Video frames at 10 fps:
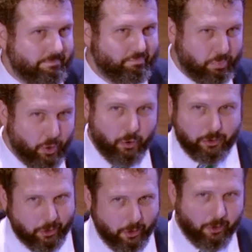
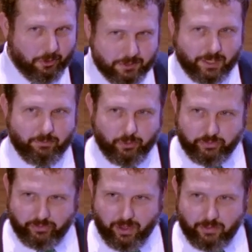protocol-level
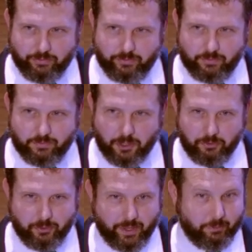stuff,
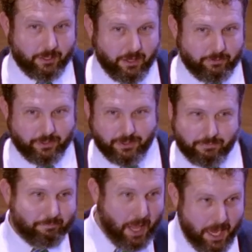although I would love to
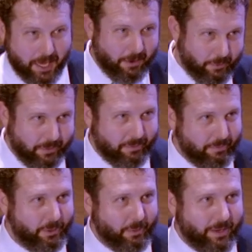hang out with
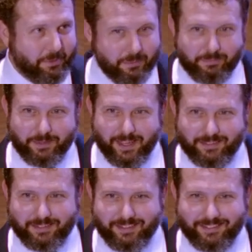whoever
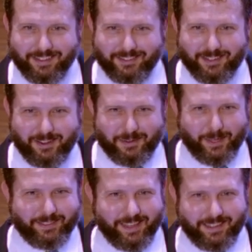next and talk
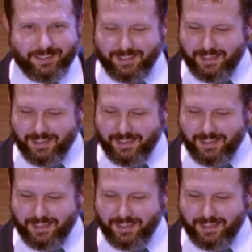about that.